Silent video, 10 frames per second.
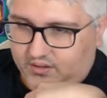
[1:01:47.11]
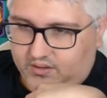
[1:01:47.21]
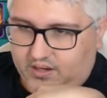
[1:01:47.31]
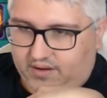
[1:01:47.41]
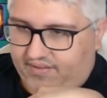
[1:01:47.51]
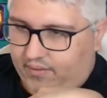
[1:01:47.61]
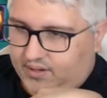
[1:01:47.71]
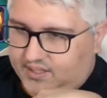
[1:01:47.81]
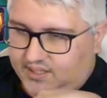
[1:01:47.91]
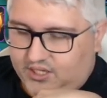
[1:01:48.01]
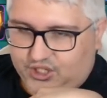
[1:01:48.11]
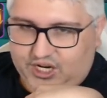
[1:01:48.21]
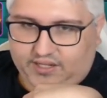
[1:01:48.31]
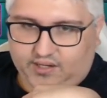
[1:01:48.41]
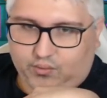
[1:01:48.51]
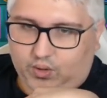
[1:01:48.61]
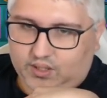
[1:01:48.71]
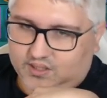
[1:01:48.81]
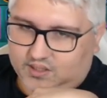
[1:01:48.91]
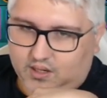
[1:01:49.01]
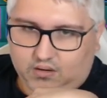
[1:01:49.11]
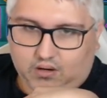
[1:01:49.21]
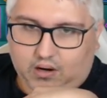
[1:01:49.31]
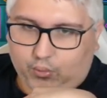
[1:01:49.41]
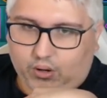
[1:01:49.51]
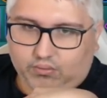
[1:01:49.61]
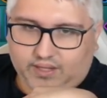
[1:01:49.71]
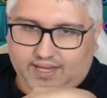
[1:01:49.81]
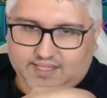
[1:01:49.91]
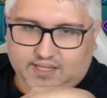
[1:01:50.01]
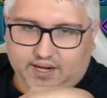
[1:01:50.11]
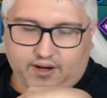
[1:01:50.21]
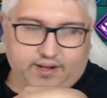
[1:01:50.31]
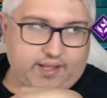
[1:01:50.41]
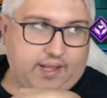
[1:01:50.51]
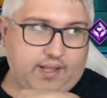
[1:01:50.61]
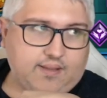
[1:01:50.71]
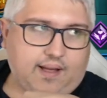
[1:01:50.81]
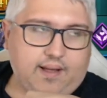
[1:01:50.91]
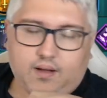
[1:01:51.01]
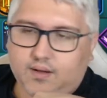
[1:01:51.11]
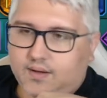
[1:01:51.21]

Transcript: There are very synergetic ones around the S tier and the A tier.